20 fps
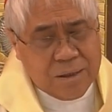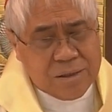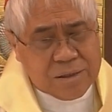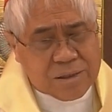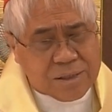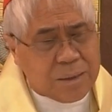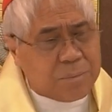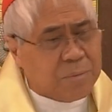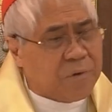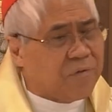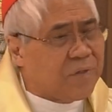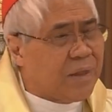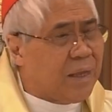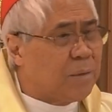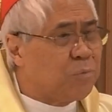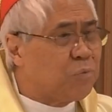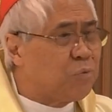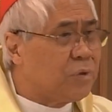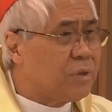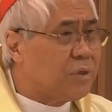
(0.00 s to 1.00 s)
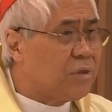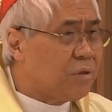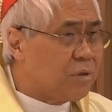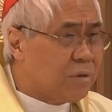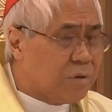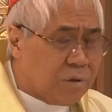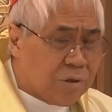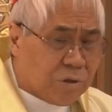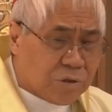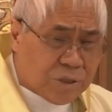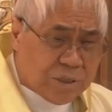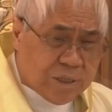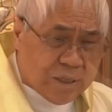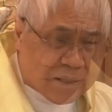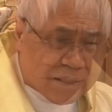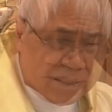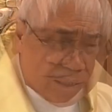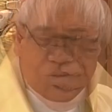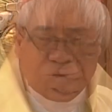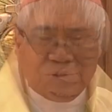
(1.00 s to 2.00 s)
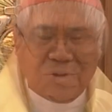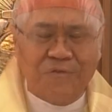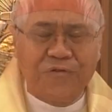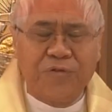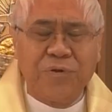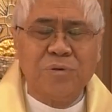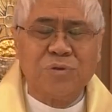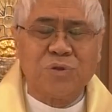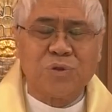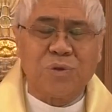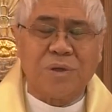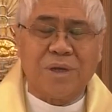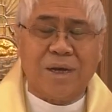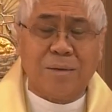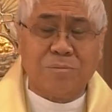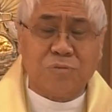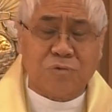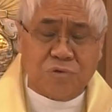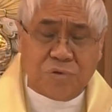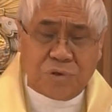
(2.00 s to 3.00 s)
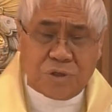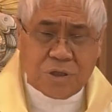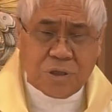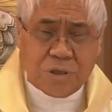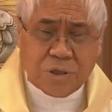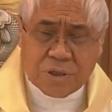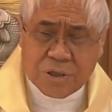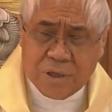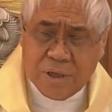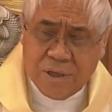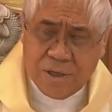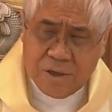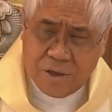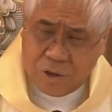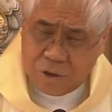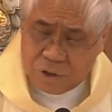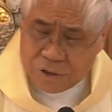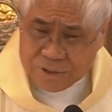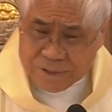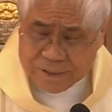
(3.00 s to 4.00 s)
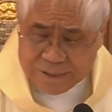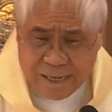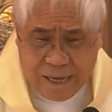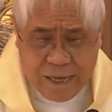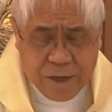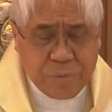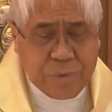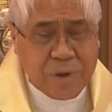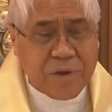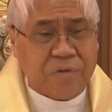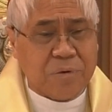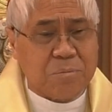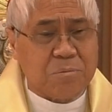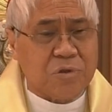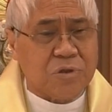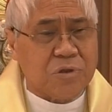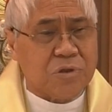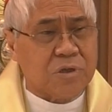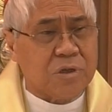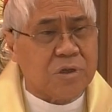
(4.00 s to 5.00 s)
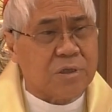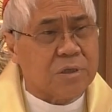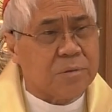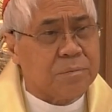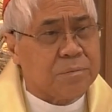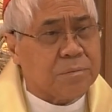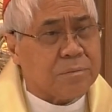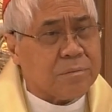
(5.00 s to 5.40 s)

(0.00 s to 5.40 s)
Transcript: some of them would not just refuse to come to church or stay away from the church,